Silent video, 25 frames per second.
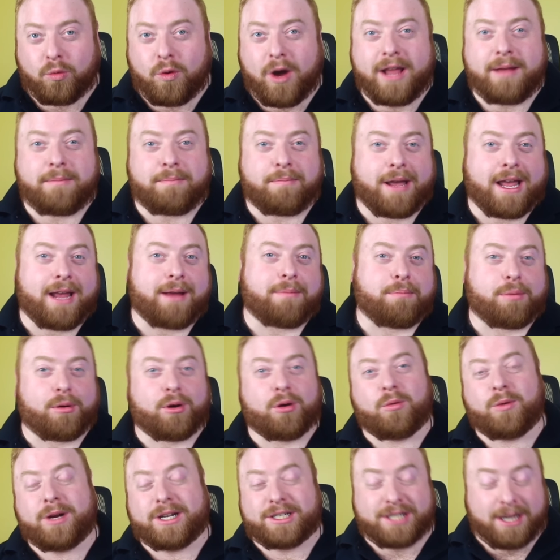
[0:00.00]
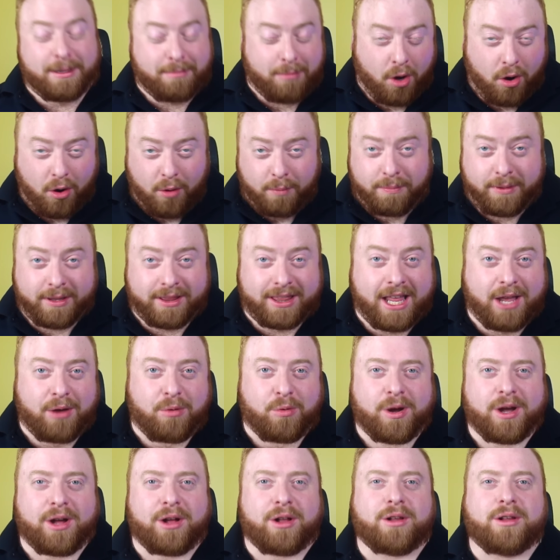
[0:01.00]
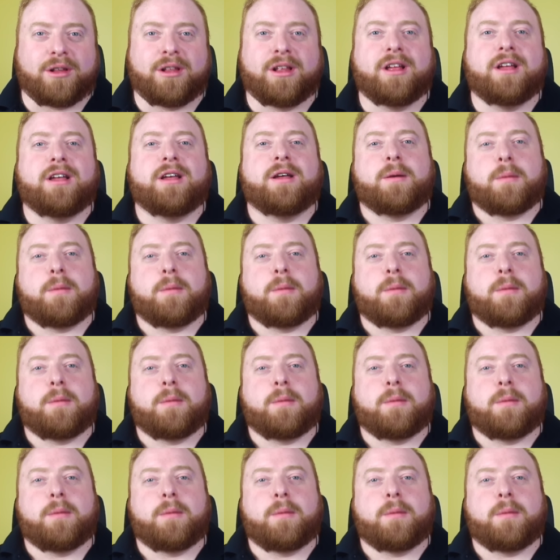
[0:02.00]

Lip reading: white paper, which I'm hoping they will,